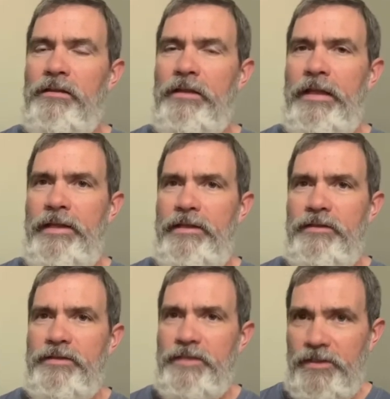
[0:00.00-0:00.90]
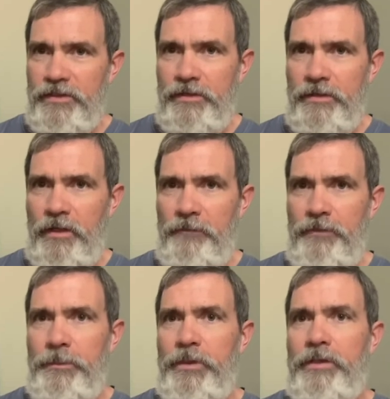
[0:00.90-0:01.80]
In the section of
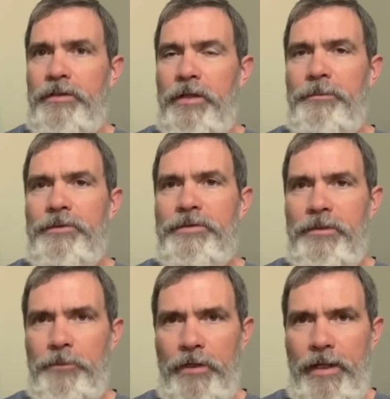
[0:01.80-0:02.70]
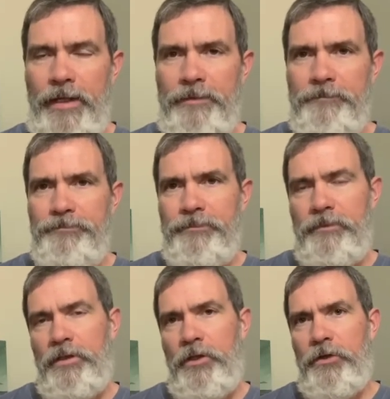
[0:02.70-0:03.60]
the book of Numbers that we're at
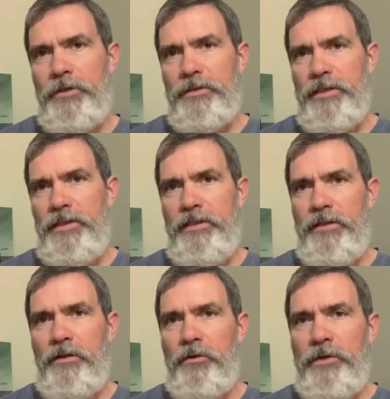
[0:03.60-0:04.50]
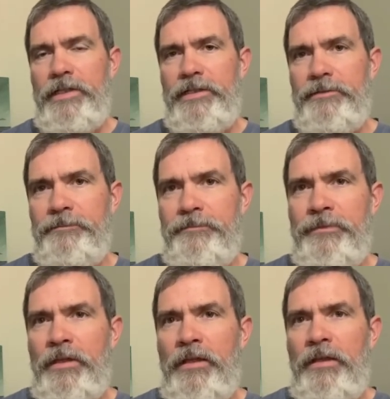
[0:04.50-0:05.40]
currently in our reading,
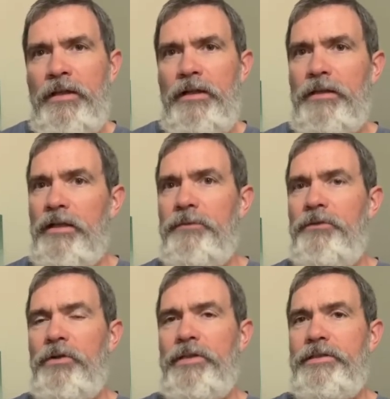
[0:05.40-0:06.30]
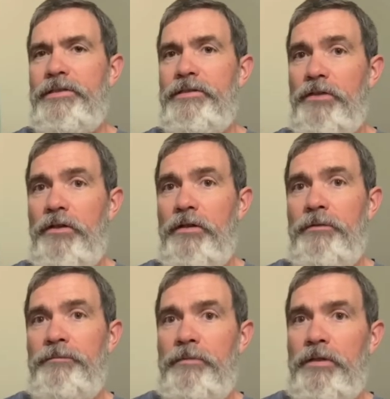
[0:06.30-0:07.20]
a lot of focus is
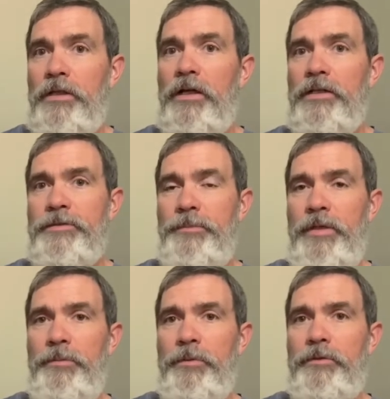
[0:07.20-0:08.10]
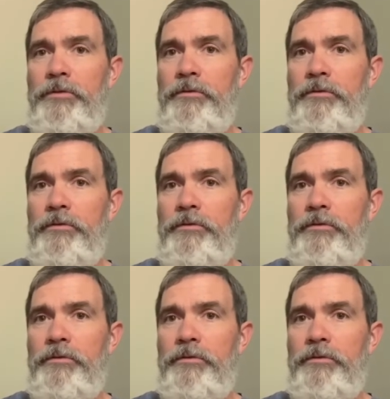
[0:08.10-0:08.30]
on God's people